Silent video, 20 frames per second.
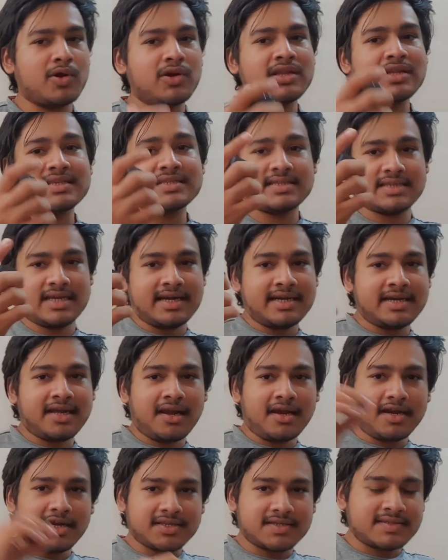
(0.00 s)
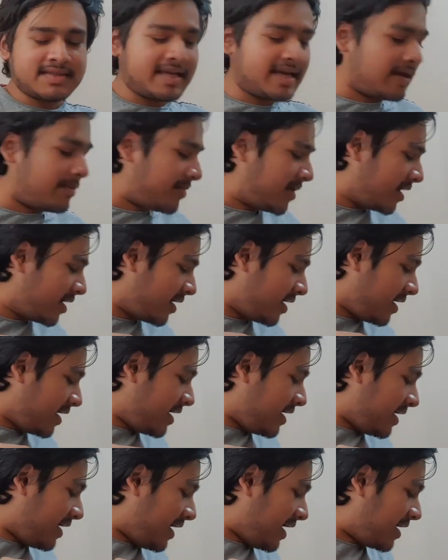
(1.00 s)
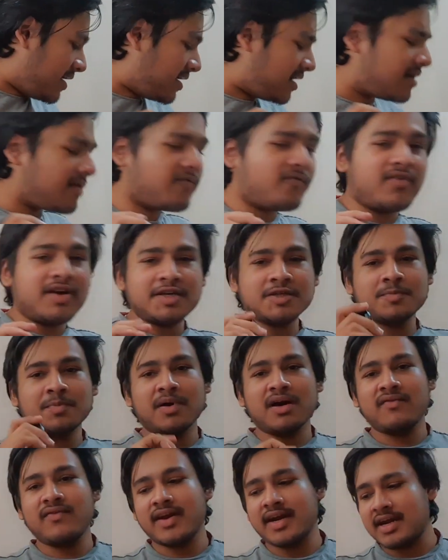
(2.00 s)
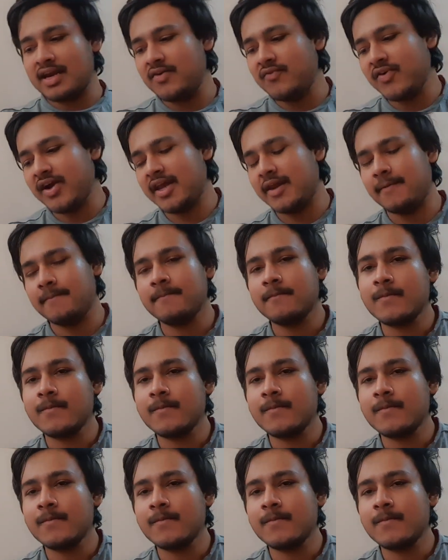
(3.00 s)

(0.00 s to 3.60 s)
The center touches the helmet and it fits perfectly fine.